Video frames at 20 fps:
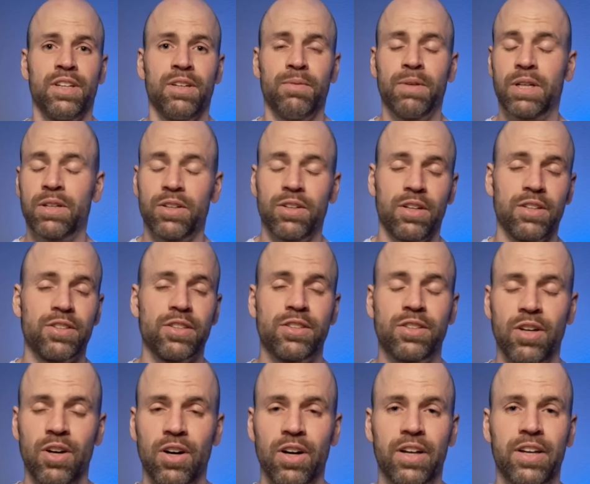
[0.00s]
We could also
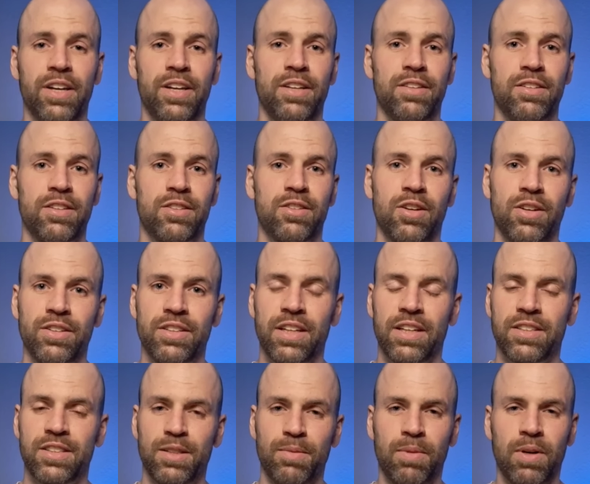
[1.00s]
talk in this
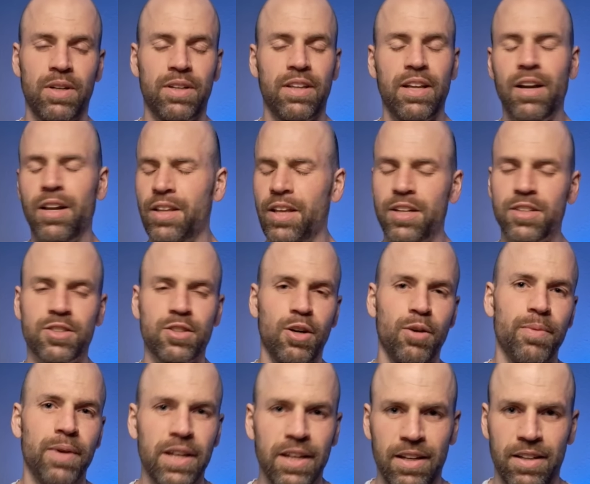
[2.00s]
context about, there are so
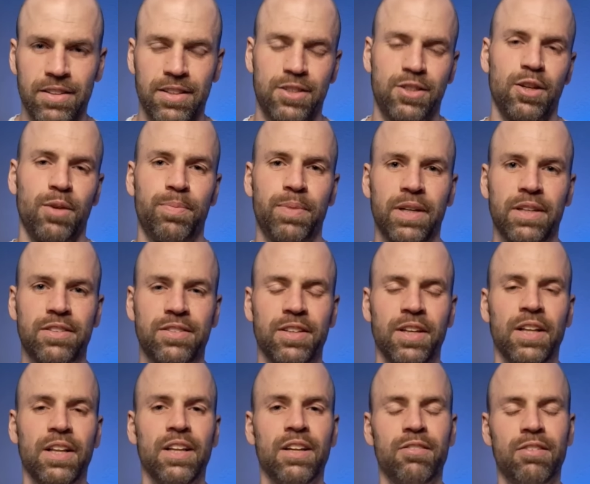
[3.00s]
many other topics
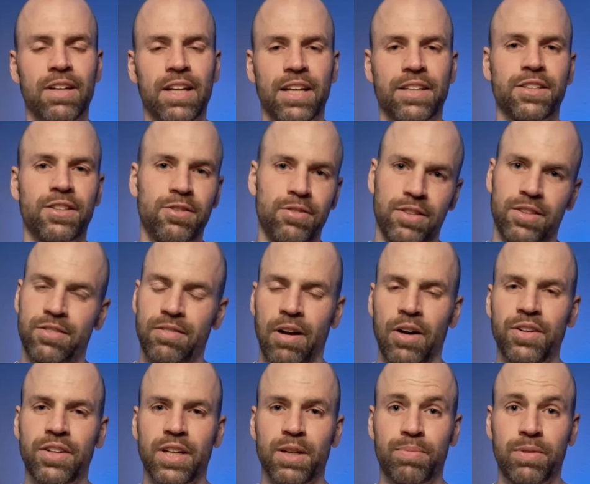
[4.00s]
related to this
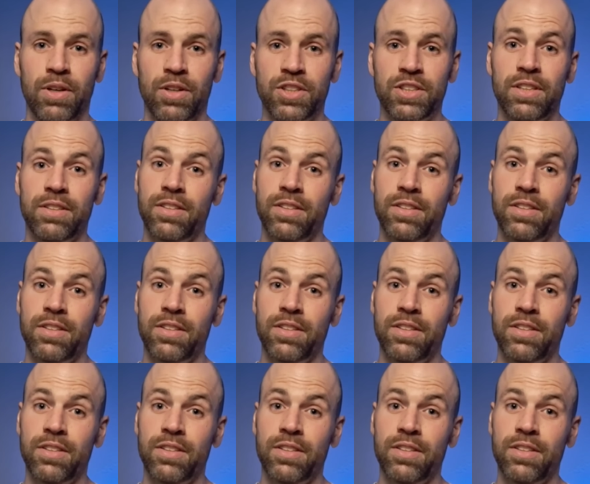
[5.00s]
routing approaches.